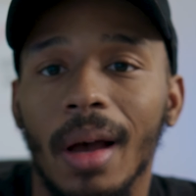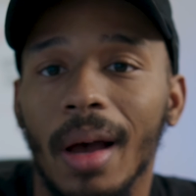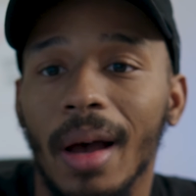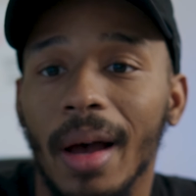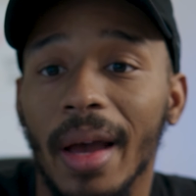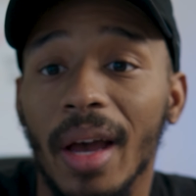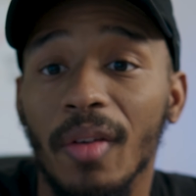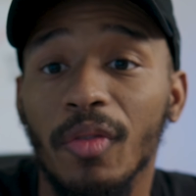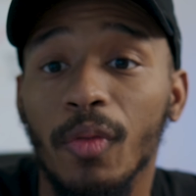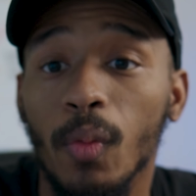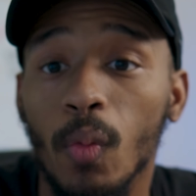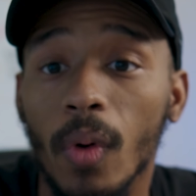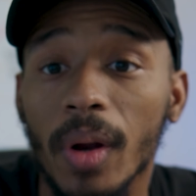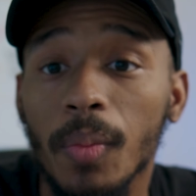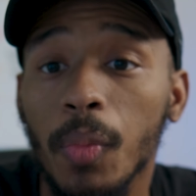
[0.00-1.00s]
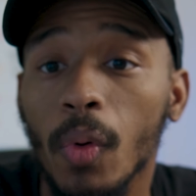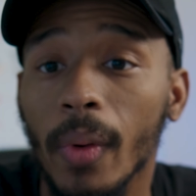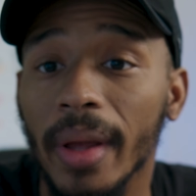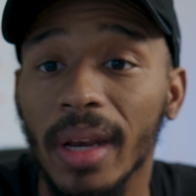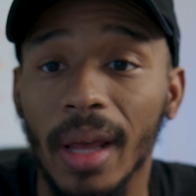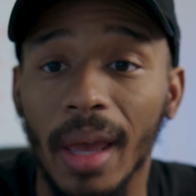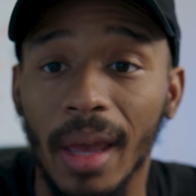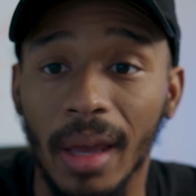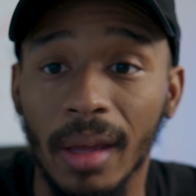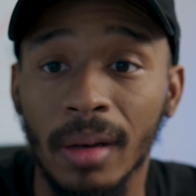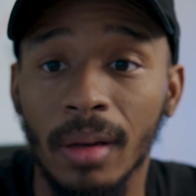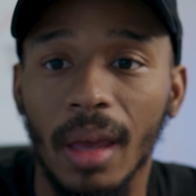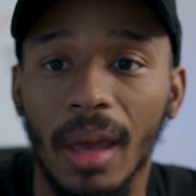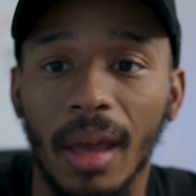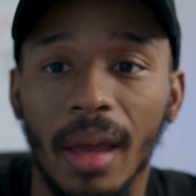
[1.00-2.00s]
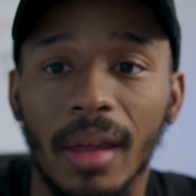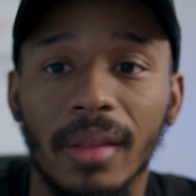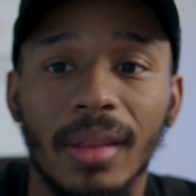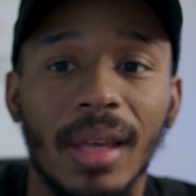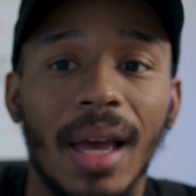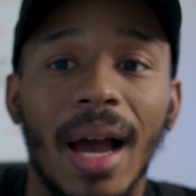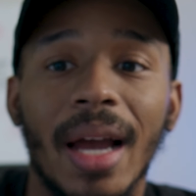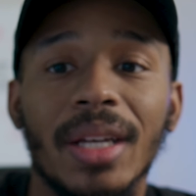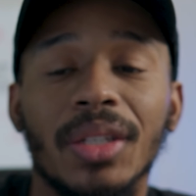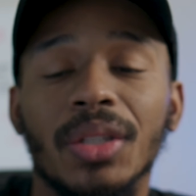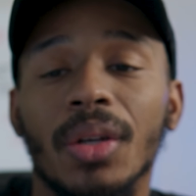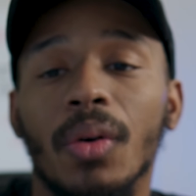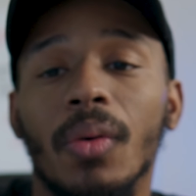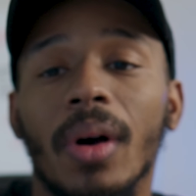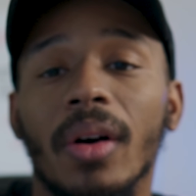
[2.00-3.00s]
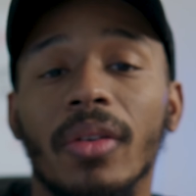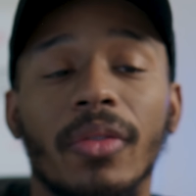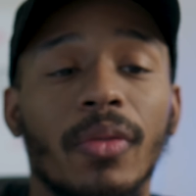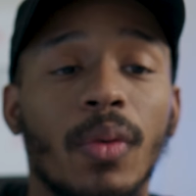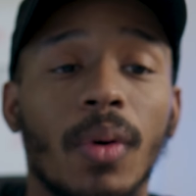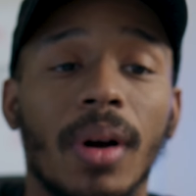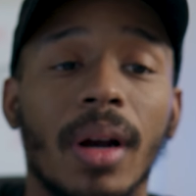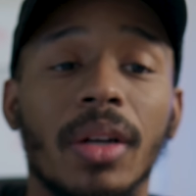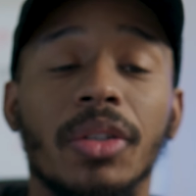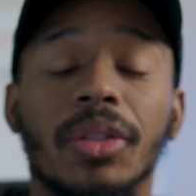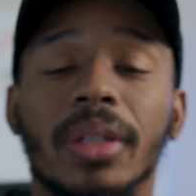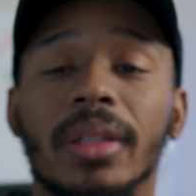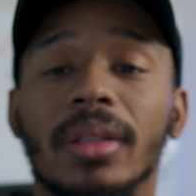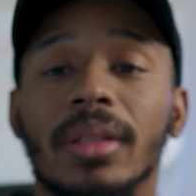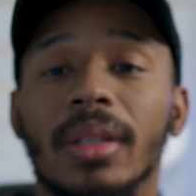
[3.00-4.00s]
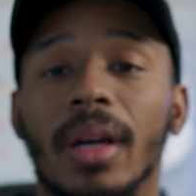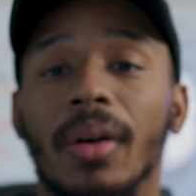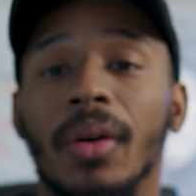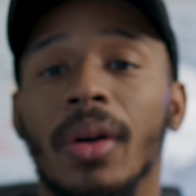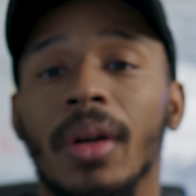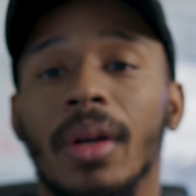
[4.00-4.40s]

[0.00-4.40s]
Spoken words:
f1.8 and the ISO of 400. So